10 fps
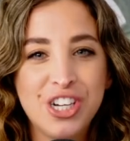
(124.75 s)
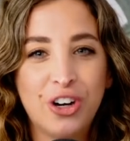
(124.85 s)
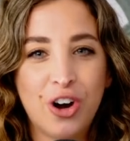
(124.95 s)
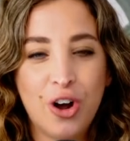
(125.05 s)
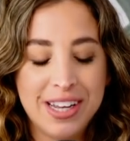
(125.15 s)

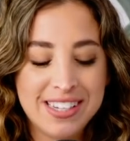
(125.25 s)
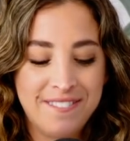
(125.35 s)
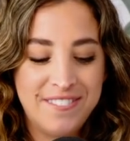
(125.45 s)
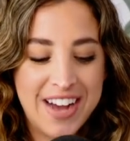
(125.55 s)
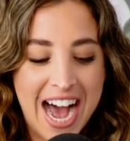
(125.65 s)
your girl is
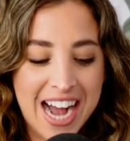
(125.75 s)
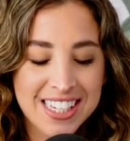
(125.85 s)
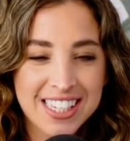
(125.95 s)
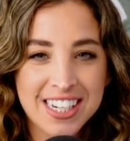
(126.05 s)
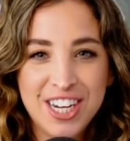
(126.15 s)

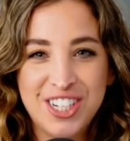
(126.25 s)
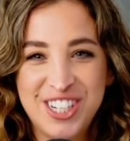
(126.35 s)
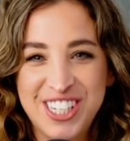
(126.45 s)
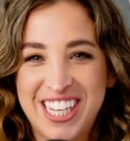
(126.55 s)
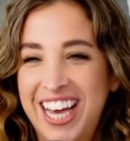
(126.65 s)
vaxxed.
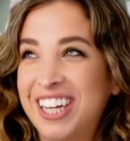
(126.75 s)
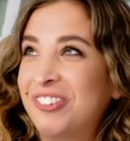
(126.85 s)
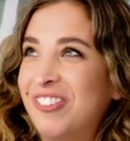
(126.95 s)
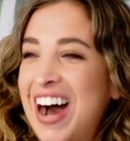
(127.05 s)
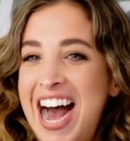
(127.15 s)
She's
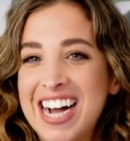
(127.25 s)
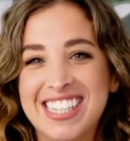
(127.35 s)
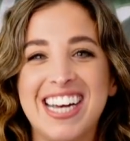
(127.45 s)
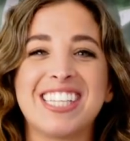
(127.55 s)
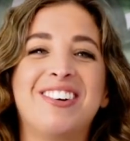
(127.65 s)
getting
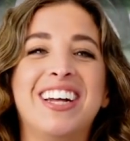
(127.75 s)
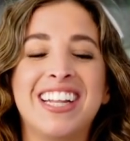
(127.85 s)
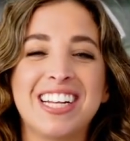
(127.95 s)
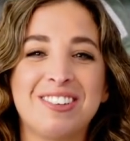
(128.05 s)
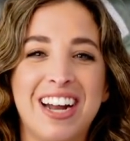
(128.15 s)
waxed. That's
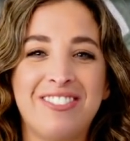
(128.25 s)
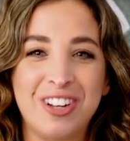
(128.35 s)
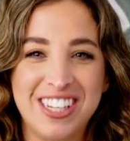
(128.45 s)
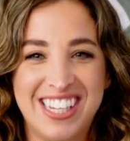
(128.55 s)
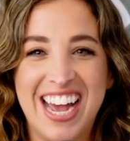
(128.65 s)
what
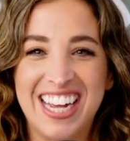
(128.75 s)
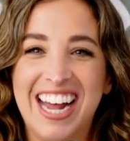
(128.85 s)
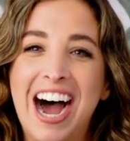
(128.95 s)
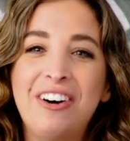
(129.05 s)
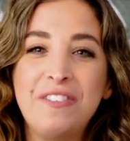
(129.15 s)
everyone's saying
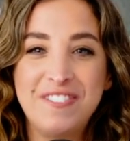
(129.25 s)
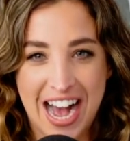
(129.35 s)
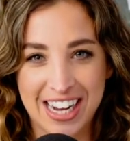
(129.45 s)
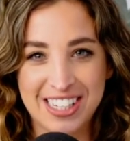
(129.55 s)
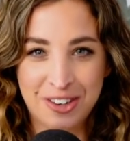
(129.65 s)
now.
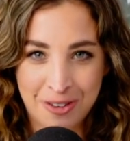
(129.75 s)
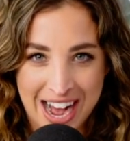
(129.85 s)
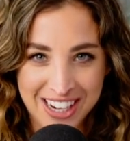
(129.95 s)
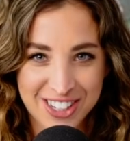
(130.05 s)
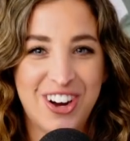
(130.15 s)
Vaxxed and
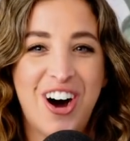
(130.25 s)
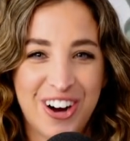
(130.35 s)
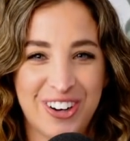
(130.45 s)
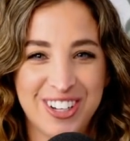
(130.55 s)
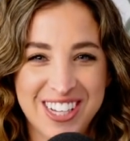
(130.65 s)
waxed.
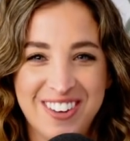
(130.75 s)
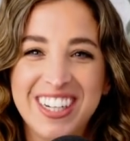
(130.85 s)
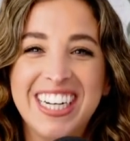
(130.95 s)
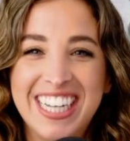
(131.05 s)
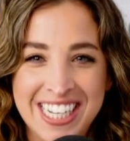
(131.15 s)
Hot girl
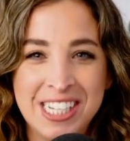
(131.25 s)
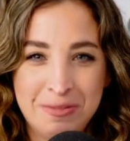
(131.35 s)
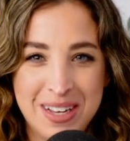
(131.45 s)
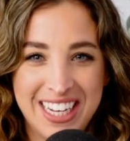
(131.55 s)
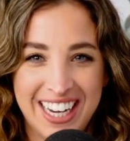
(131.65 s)
summer
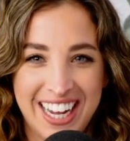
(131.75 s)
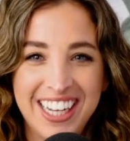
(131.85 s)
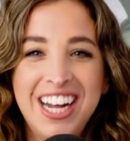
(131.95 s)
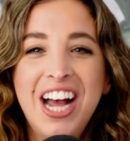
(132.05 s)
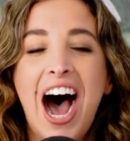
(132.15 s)
is beginning.